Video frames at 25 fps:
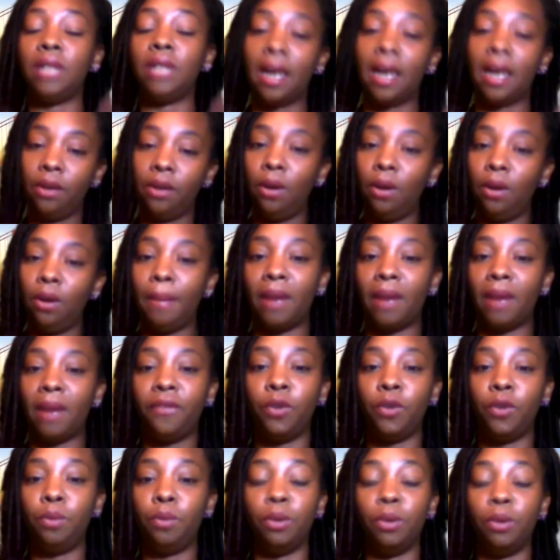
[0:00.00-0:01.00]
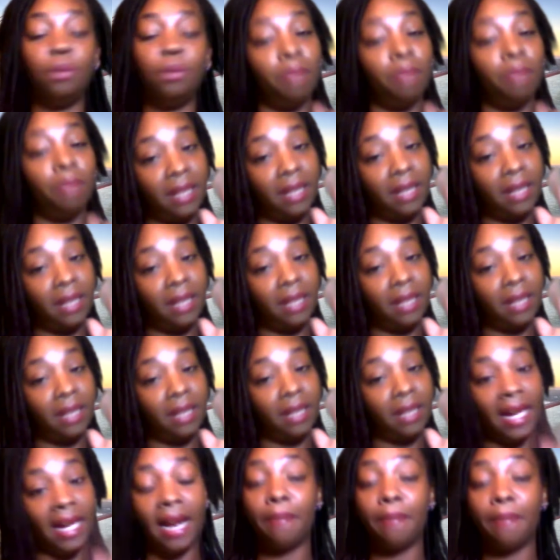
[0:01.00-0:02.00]
Y'all know about FUBU, but that
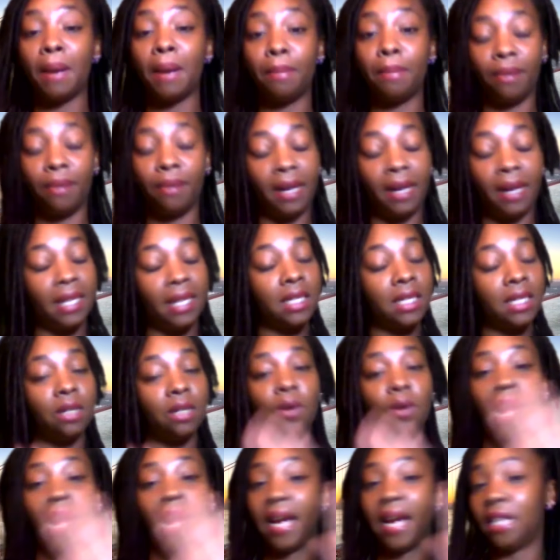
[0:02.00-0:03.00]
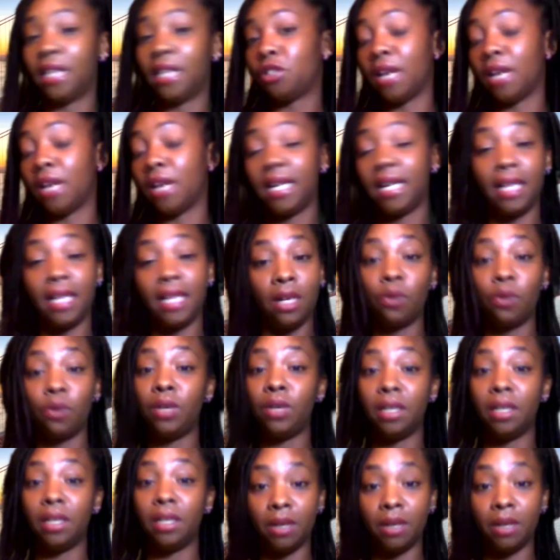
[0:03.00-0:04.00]
ain't my brand, so I ain't trying to get no
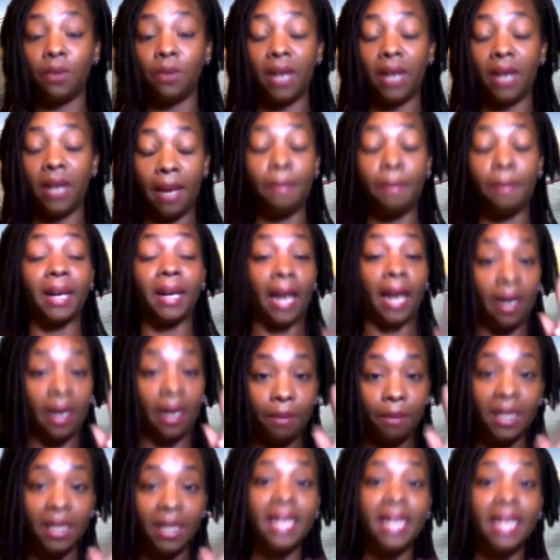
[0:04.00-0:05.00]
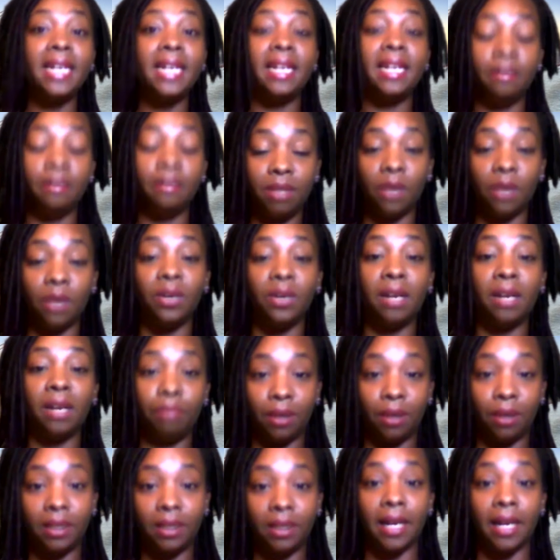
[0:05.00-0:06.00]
dibs on that, but I am getting dibs on that
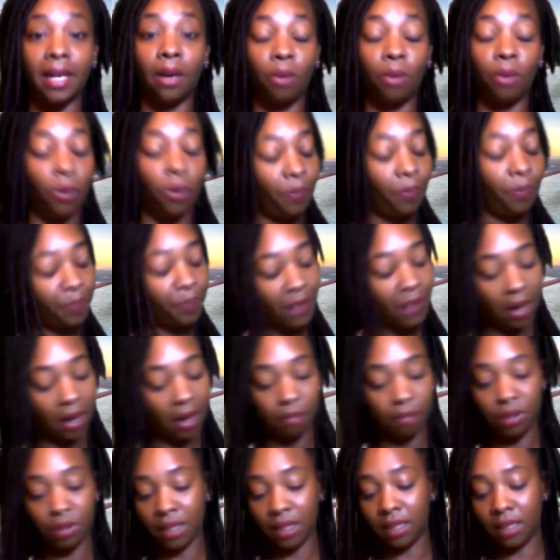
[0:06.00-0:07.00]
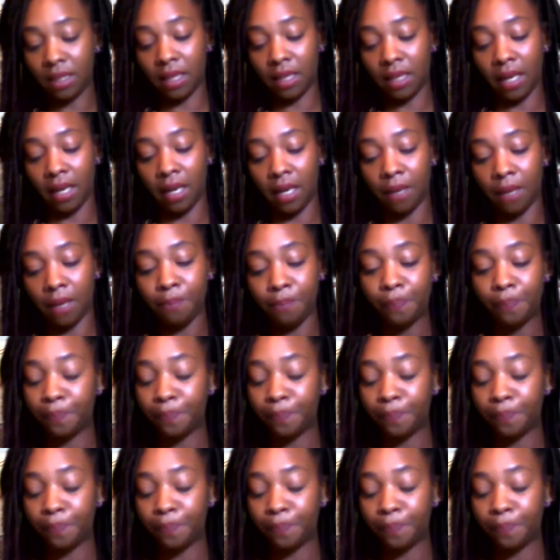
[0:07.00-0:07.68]
book that I wrote. I'm just saying.